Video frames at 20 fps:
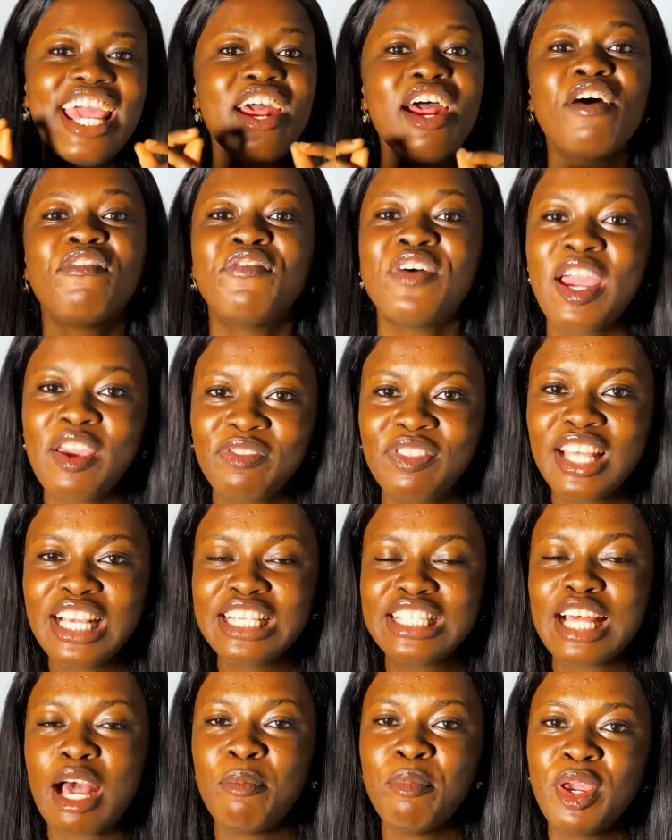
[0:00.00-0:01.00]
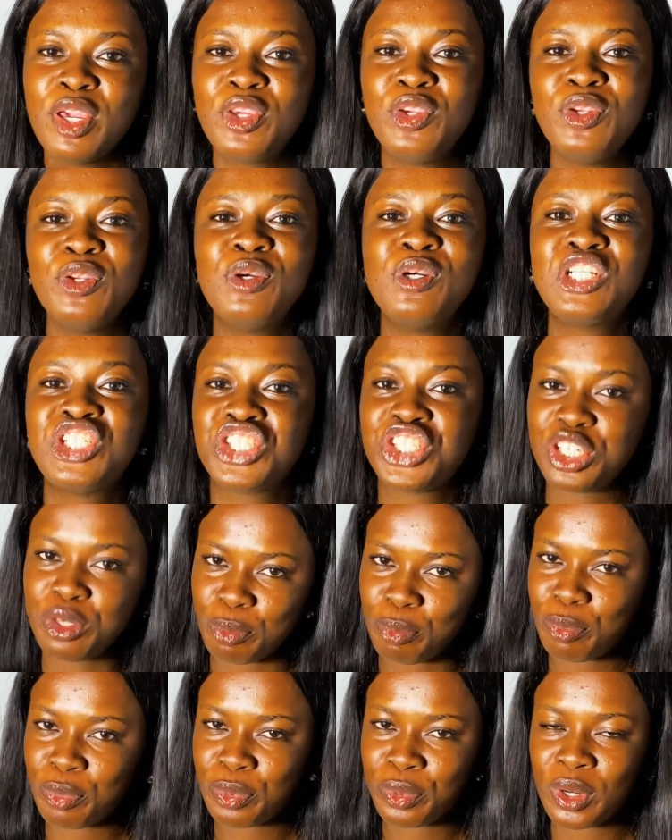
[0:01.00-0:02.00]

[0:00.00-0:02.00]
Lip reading: here are 5 things that make you look cheap.